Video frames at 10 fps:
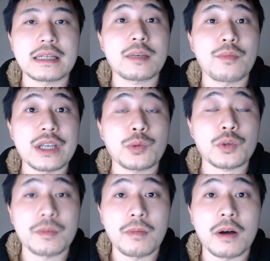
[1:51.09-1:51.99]
Some of these
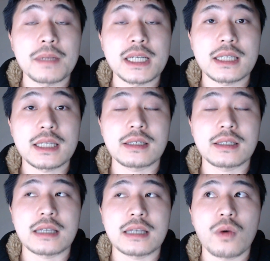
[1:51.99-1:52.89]
were small businesses
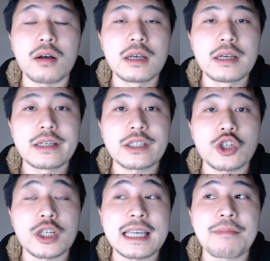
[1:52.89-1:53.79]
as well. So
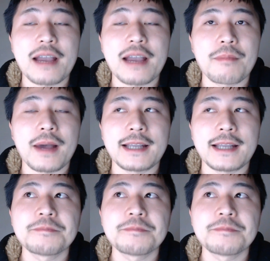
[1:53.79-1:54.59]
just keep that in mind